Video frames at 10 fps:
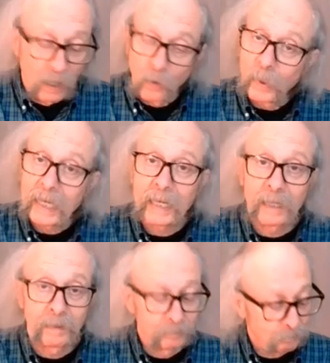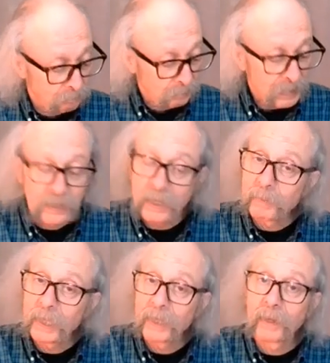we had a piece up
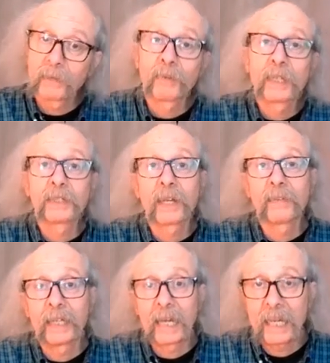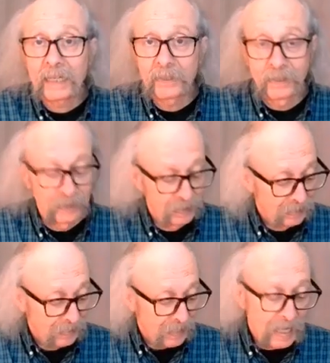here at frets 7 and 8,
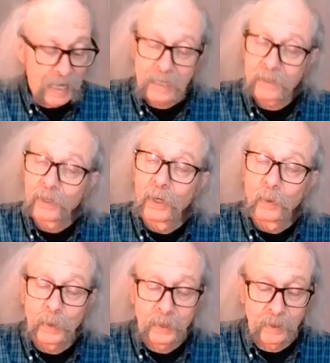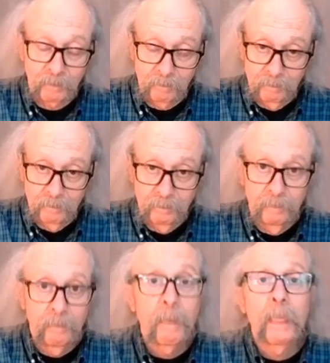and we could
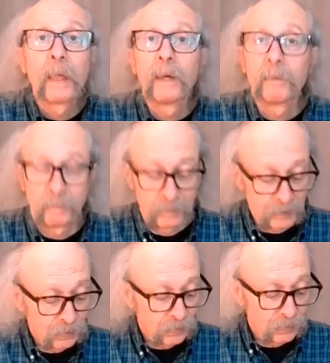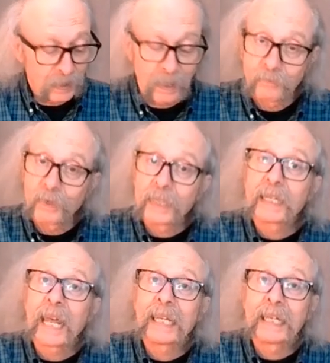use frets
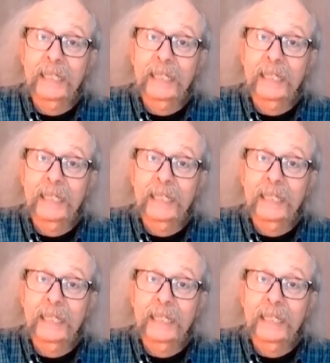8 and